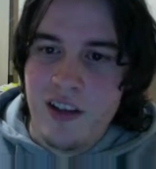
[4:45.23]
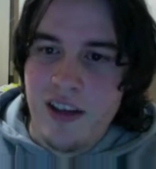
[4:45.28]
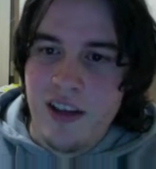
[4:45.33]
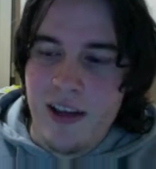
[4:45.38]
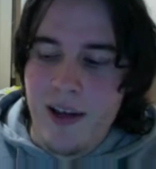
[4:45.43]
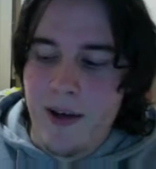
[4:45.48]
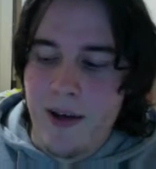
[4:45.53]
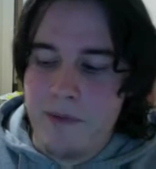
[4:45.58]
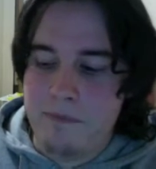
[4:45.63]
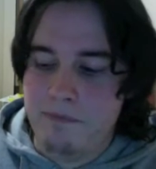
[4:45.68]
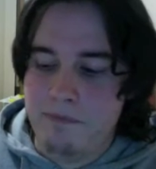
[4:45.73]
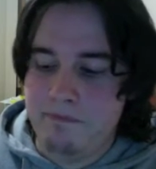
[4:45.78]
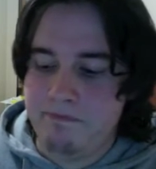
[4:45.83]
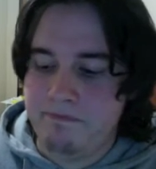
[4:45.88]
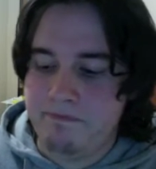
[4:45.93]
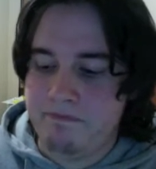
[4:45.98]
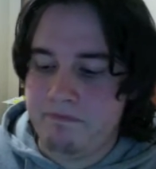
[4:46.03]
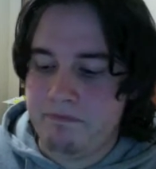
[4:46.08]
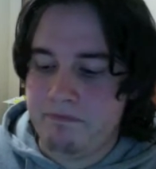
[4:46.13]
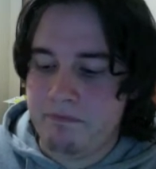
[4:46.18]
One
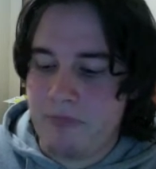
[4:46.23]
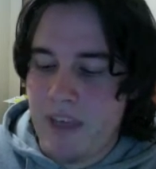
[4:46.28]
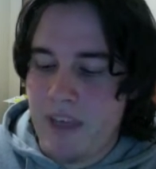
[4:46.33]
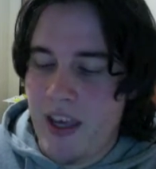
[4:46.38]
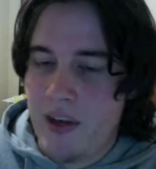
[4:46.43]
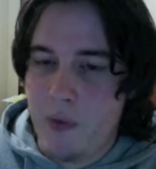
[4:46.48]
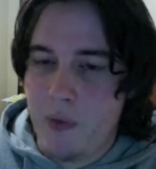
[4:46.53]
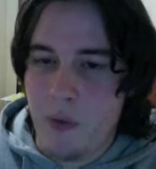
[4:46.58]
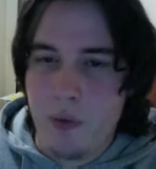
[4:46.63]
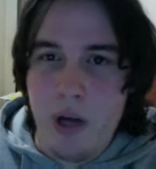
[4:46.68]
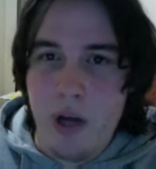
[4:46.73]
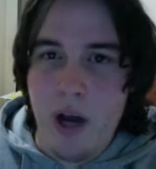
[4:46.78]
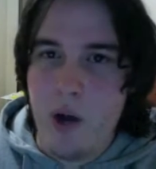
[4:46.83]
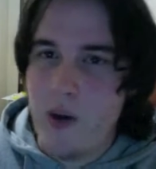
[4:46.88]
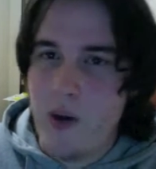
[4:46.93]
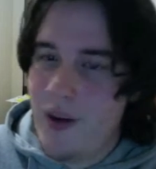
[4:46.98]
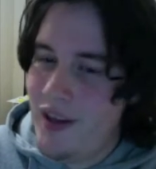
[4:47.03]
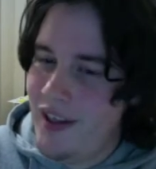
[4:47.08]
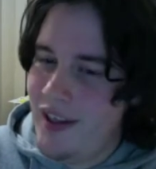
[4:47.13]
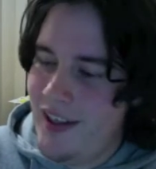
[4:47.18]

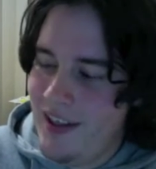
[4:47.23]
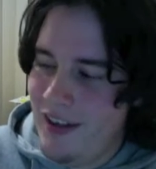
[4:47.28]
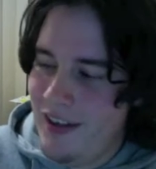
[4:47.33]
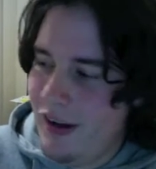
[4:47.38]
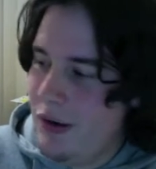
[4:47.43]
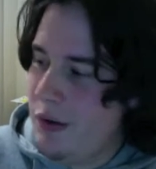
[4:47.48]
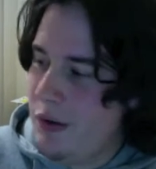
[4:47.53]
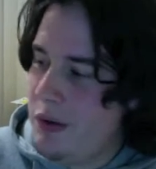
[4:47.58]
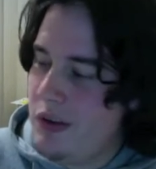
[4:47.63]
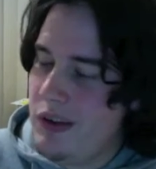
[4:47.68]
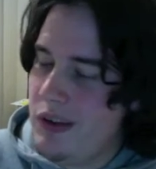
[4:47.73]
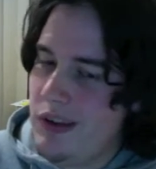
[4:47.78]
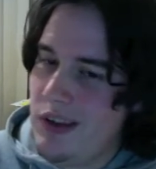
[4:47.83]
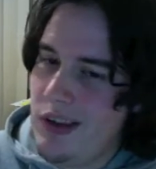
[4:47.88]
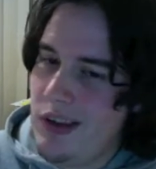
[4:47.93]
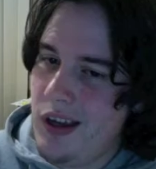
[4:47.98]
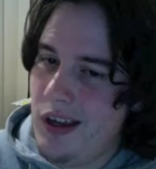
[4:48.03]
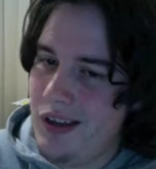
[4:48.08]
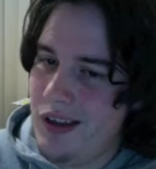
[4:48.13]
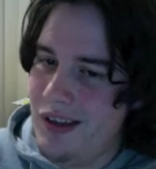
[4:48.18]

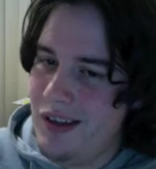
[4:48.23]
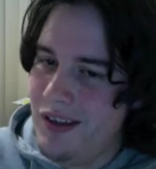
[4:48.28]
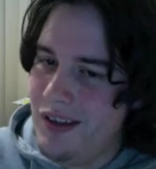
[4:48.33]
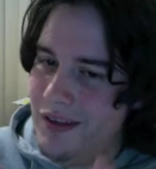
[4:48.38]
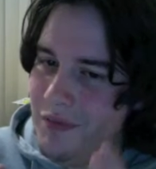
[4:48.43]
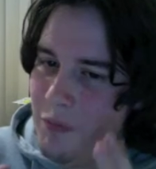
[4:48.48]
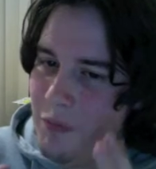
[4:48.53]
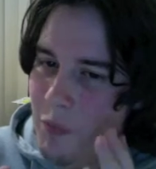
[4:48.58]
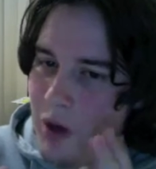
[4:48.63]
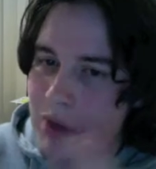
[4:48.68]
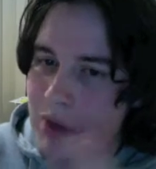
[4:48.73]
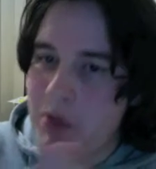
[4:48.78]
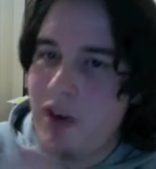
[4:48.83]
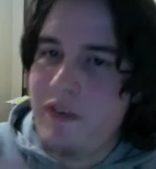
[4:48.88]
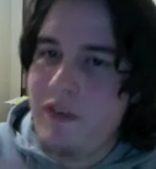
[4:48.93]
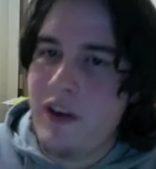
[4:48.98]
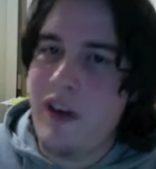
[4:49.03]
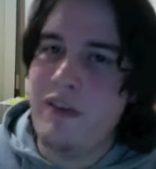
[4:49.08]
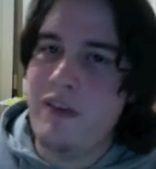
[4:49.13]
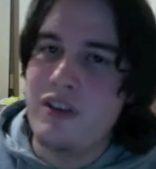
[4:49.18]
of my
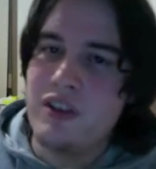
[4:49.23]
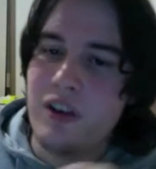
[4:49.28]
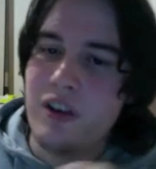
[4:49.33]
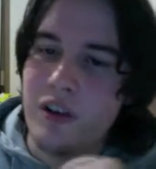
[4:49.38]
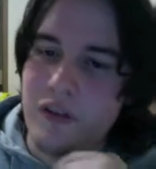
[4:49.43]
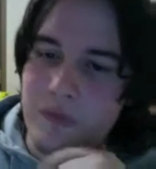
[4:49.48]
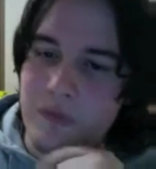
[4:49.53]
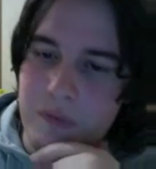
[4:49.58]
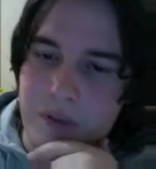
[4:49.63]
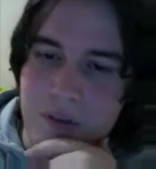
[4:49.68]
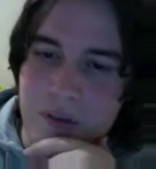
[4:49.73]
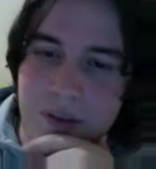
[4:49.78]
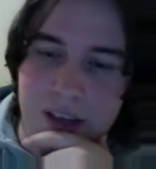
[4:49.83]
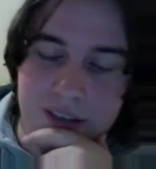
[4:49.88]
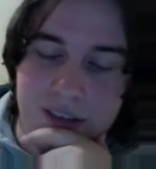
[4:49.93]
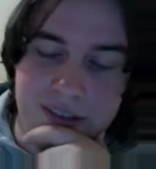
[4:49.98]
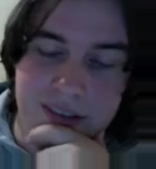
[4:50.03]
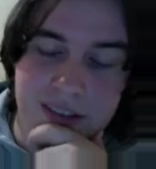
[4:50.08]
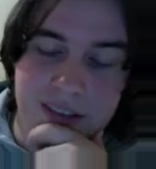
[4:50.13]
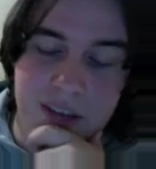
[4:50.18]
favorite shows from
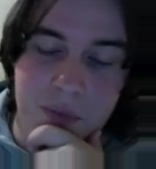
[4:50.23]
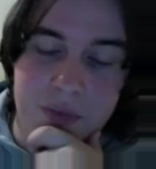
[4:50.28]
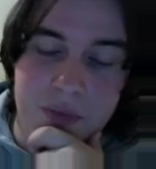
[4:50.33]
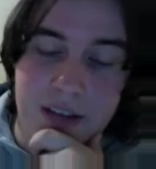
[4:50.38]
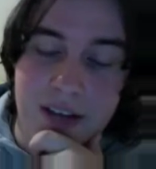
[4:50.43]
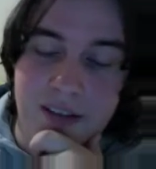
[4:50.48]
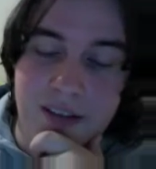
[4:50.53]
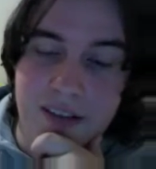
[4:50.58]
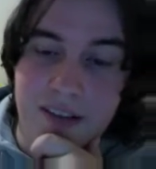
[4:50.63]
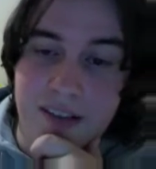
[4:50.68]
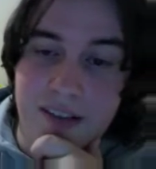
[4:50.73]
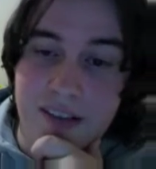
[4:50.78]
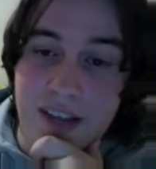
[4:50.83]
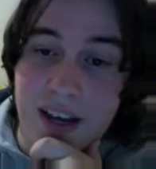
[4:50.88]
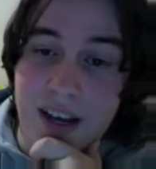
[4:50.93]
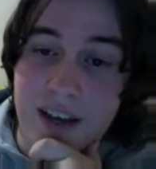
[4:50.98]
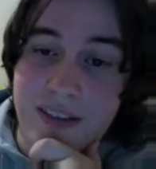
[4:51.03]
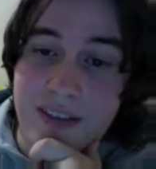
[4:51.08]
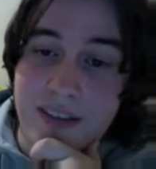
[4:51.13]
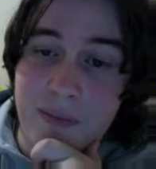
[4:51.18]
2010 was actually the
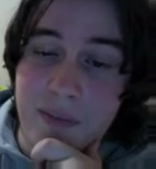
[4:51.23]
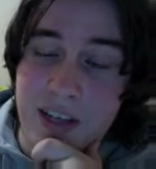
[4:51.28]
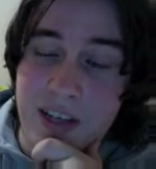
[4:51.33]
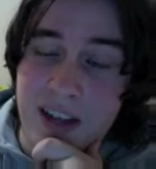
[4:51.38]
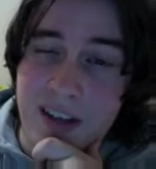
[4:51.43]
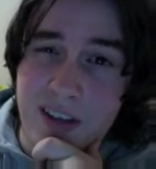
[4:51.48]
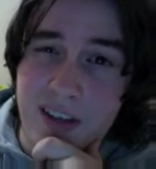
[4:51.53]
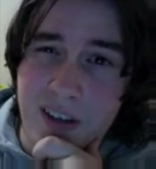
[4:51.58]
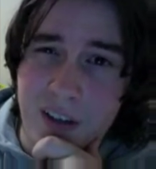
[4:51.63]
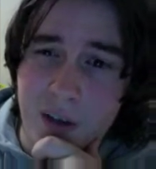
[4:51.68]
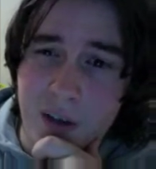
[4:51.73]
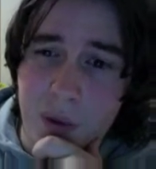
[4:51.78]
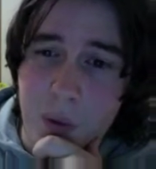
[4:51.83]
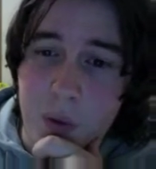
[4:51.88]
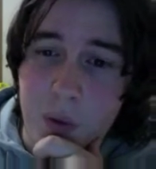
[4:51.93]
Dark Cybernetico,